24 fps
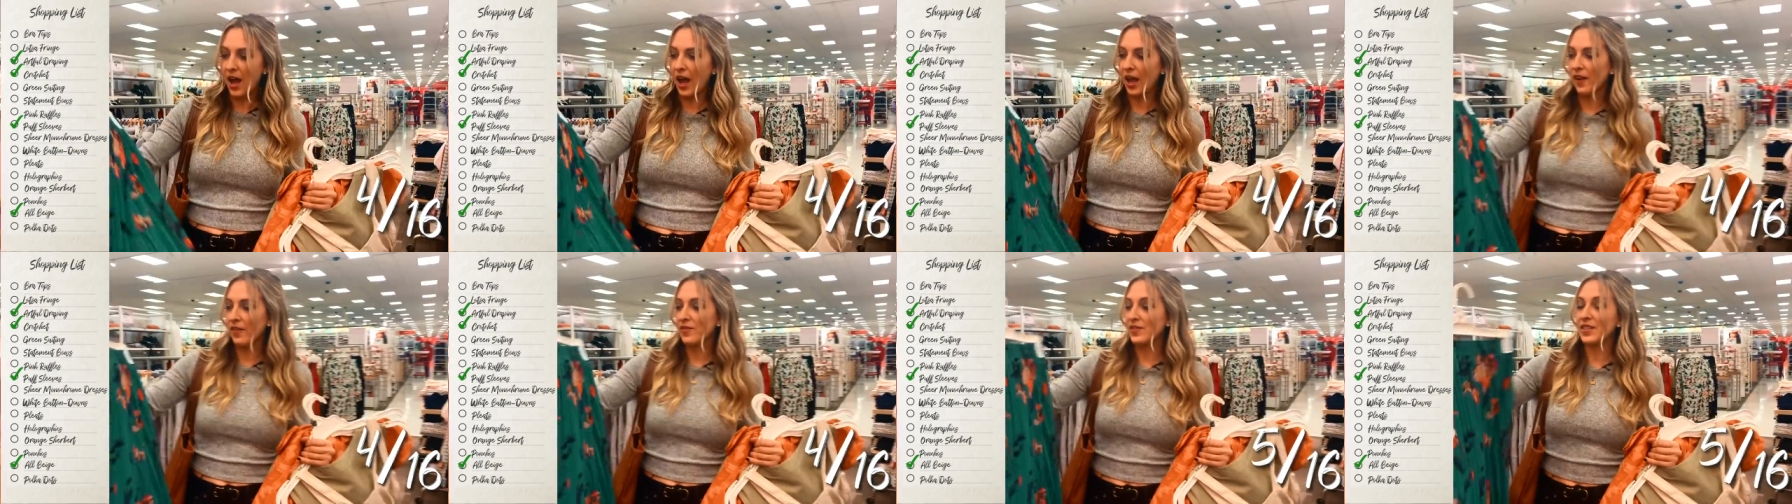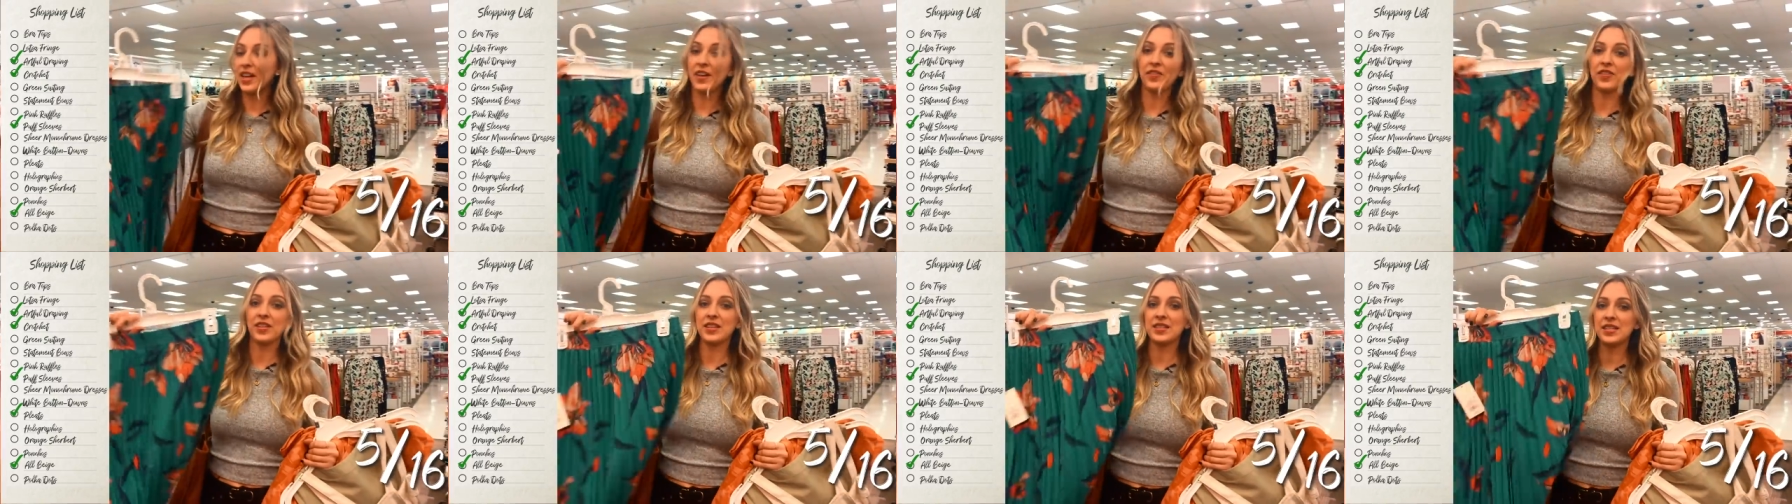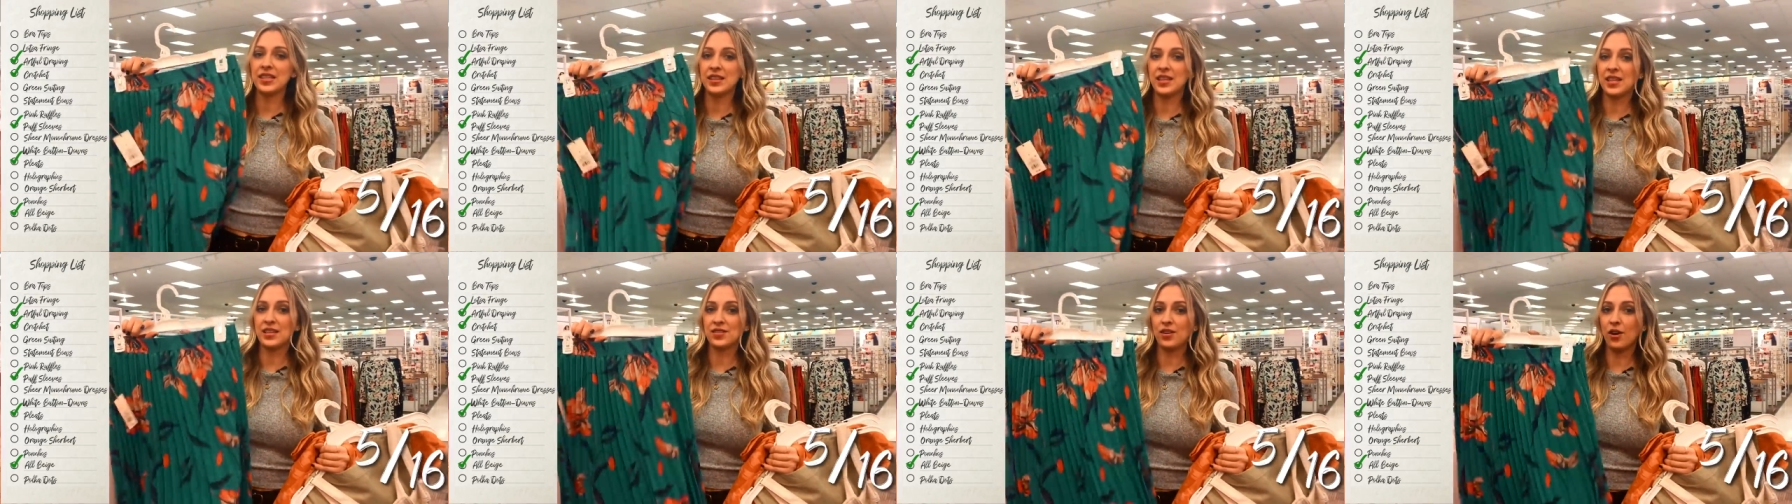I've definitely
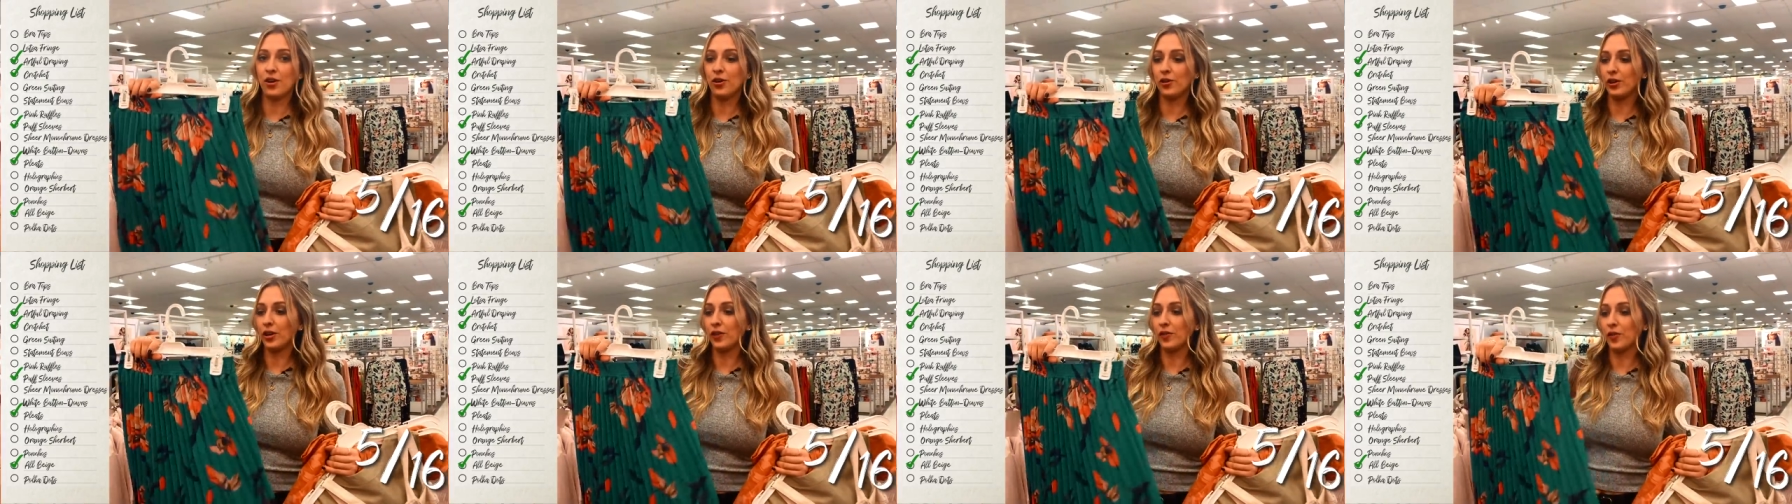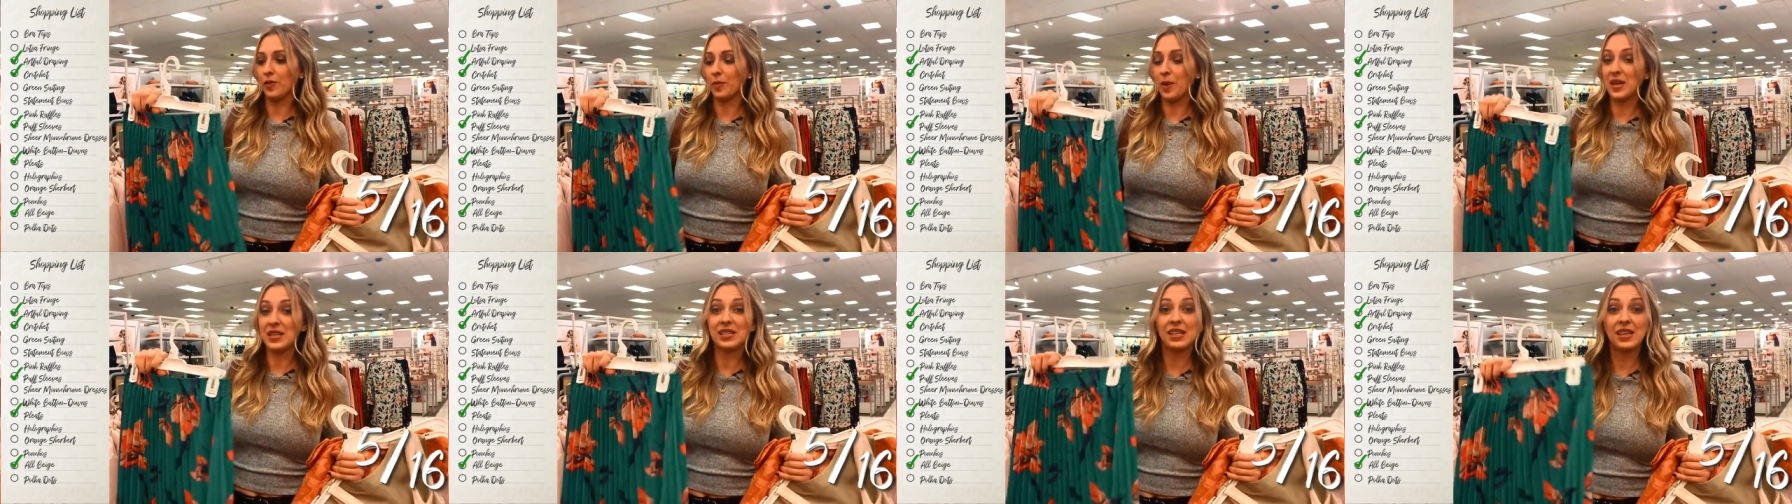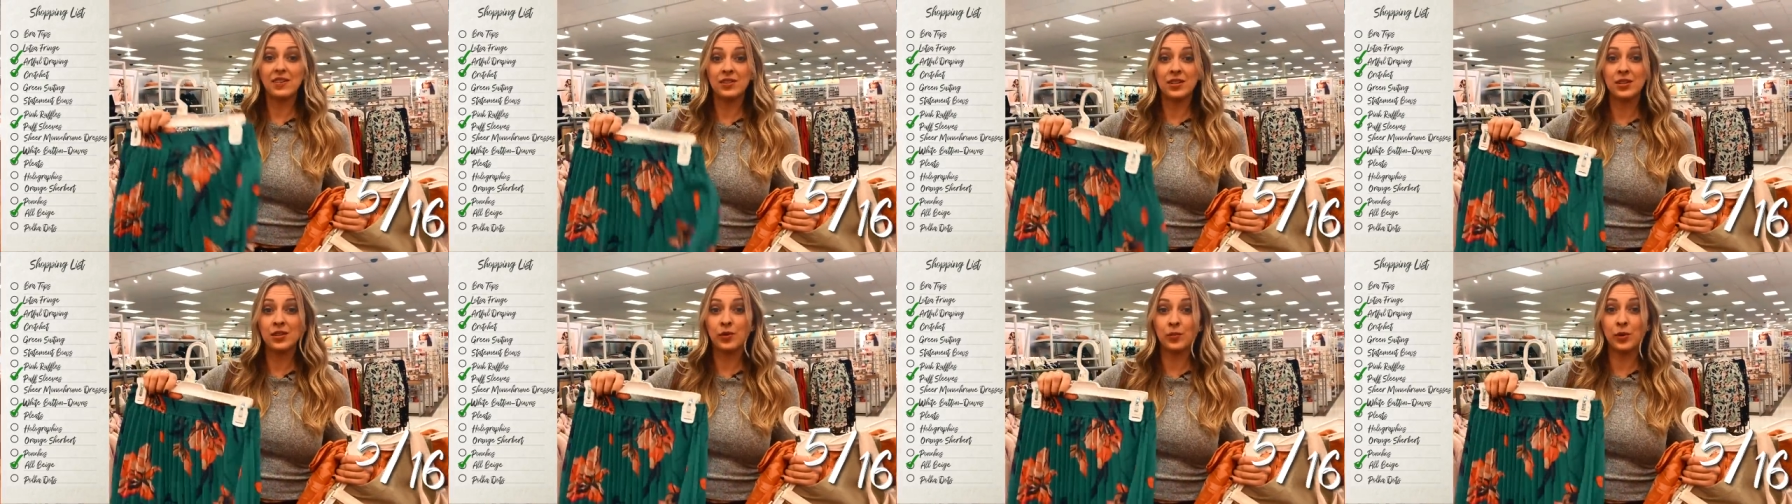seen these all over the place.
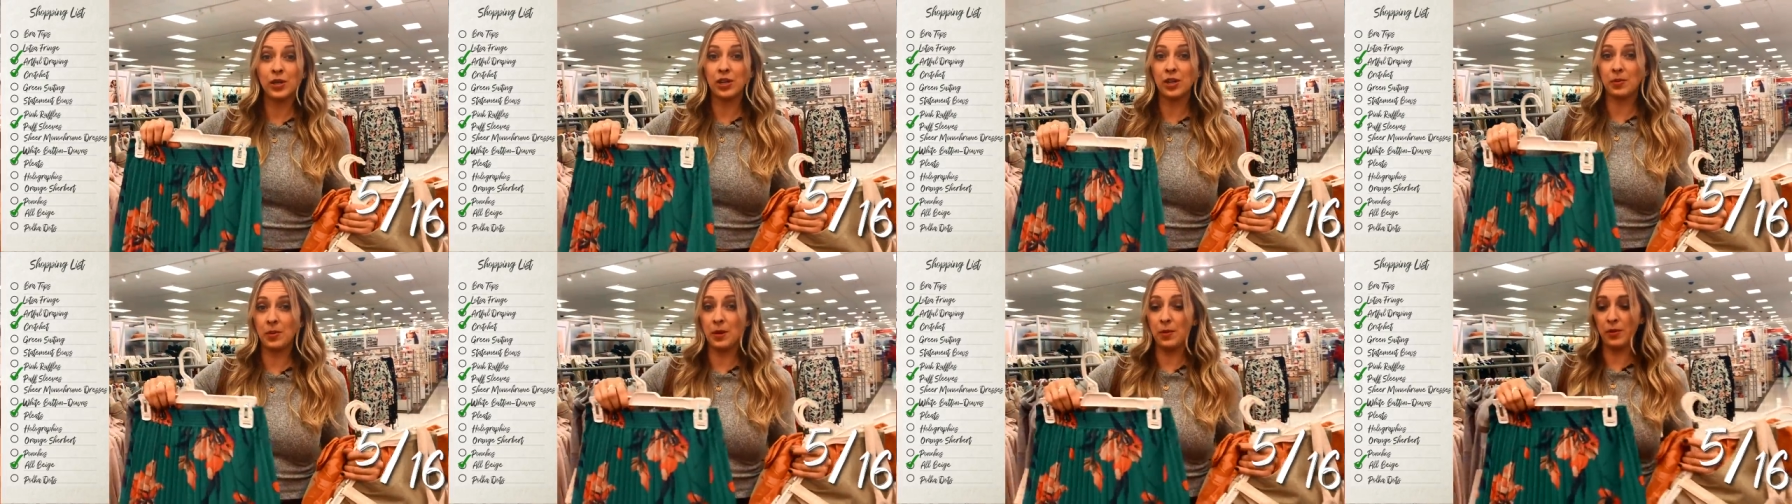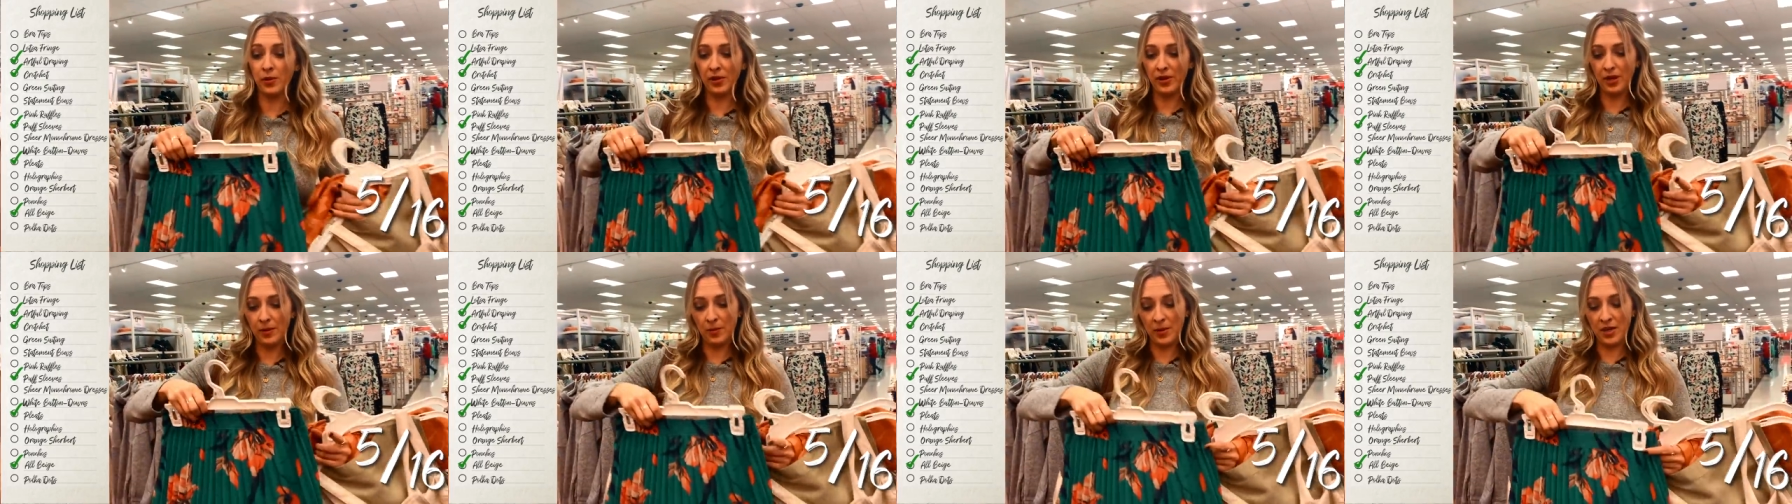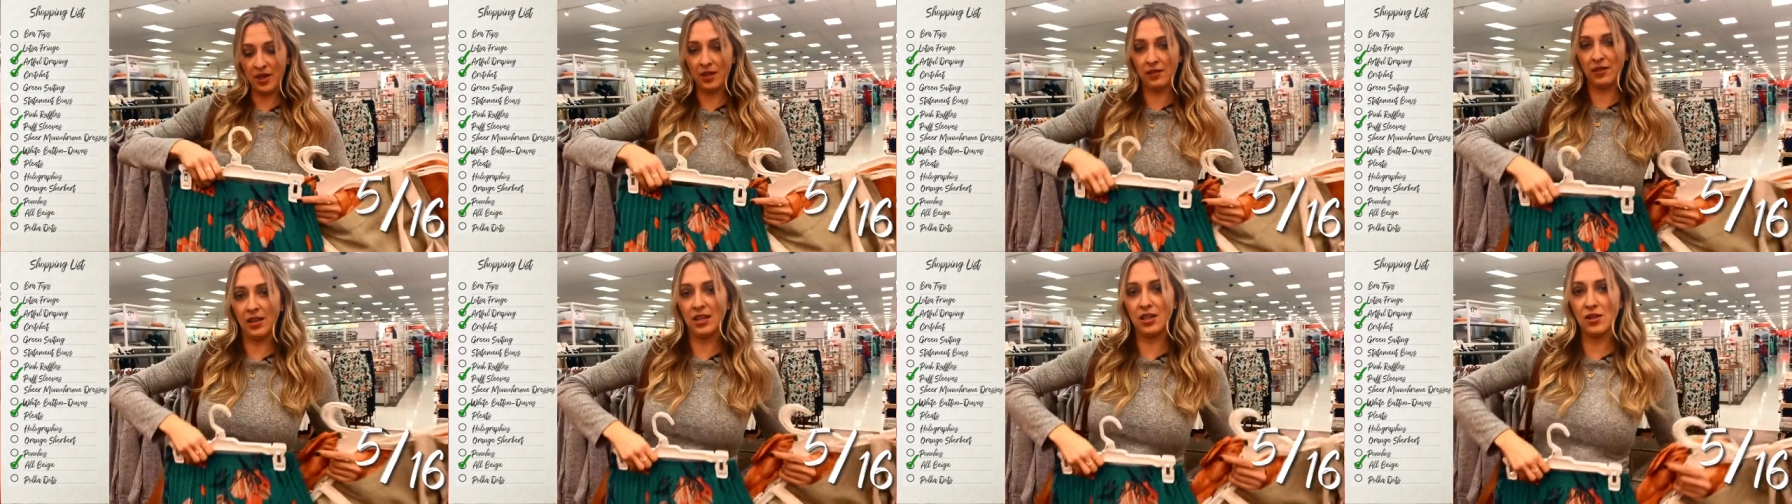Even in the winter, people are like
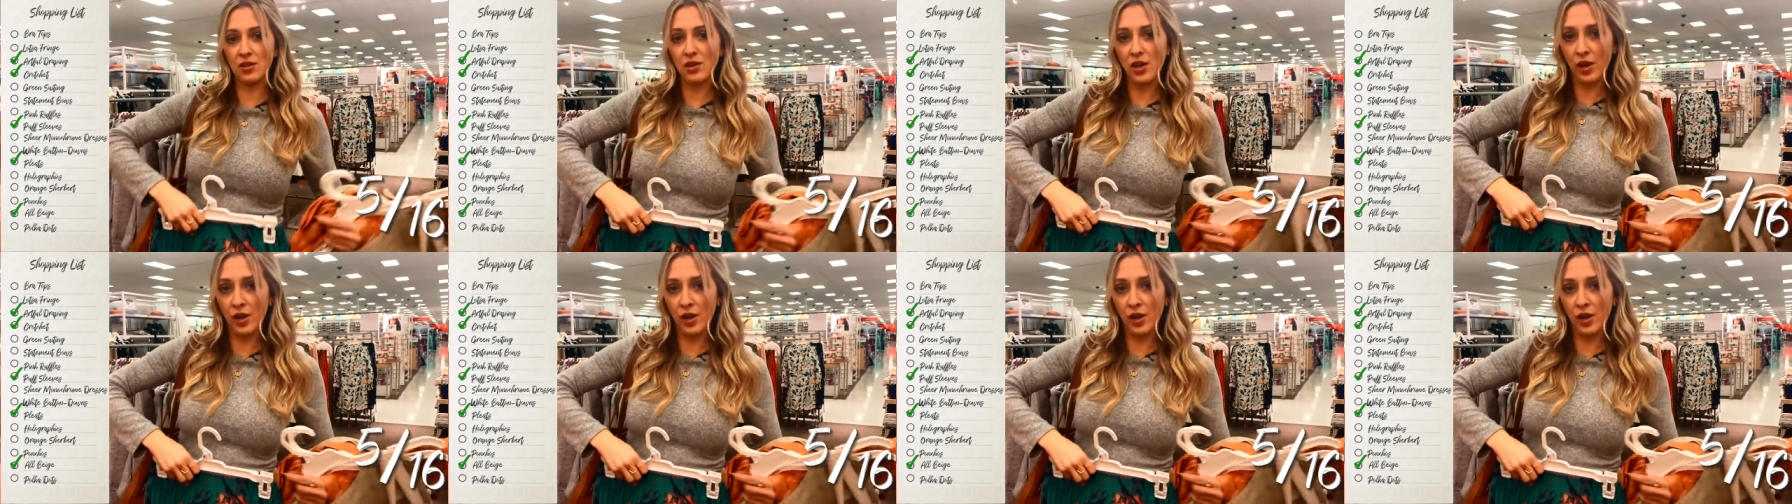putting like